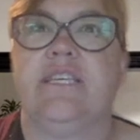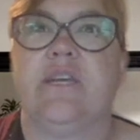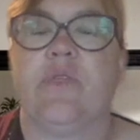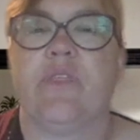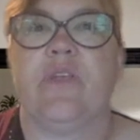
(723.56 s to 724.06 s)
thing
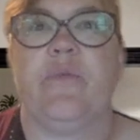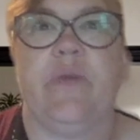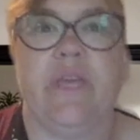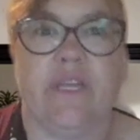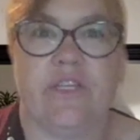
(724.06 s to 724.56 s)
within a
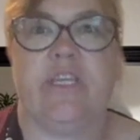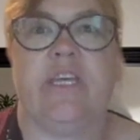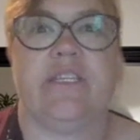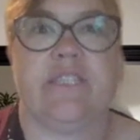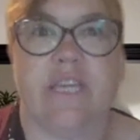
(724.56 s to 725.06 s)

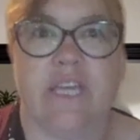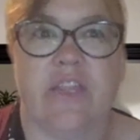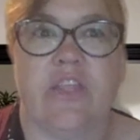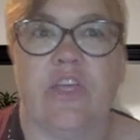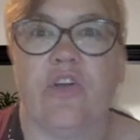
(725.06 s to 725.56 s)
PhD is thinking
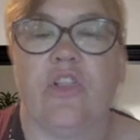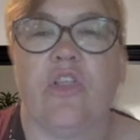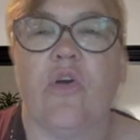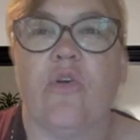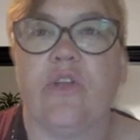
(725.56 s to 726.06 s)
that you're
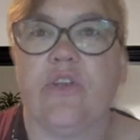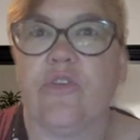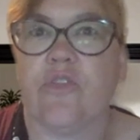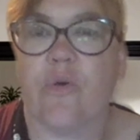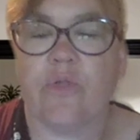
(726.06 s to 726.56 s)
alone and
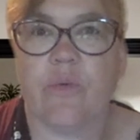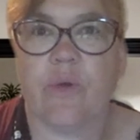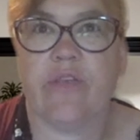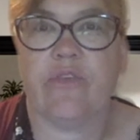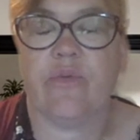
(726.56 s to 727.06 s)
you're the only
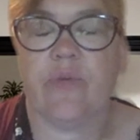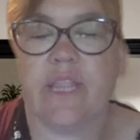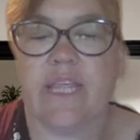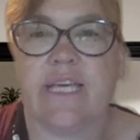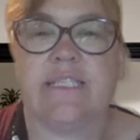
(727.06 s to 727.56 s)
one doing
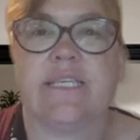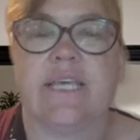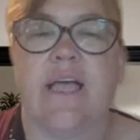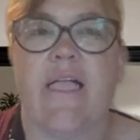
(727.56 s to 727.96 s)
this.